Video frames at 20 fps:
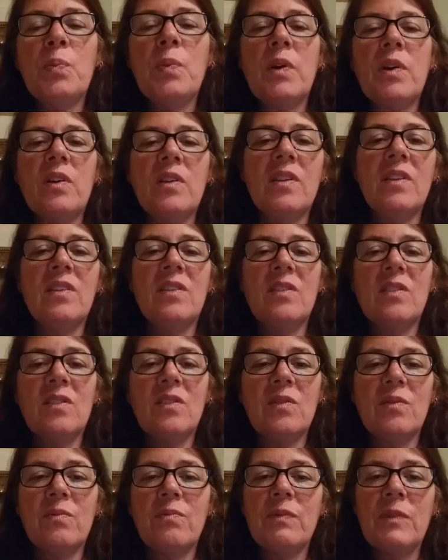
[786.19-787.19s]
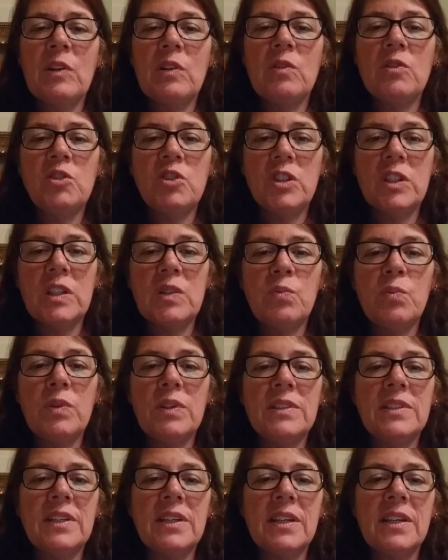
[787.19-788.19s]
part of this, chicken
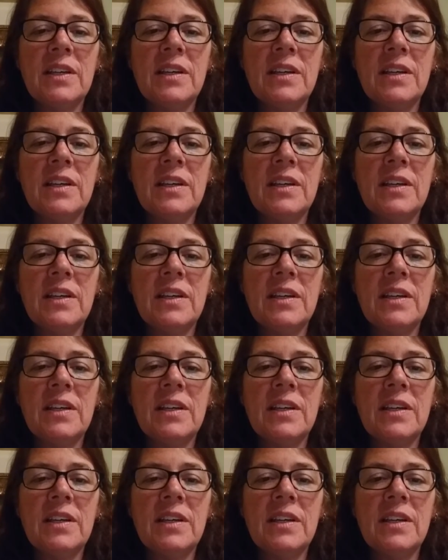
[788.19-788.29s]
breast I